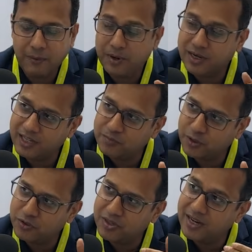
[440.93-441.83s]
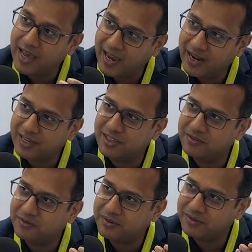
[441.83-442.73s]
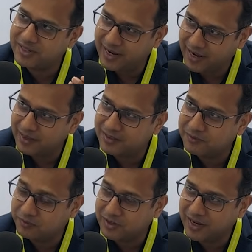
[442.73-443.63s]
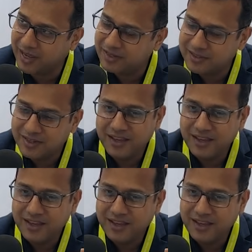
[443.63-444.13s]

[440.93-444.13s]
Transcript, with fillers: But he's producing nine X and ten X, fifteen X,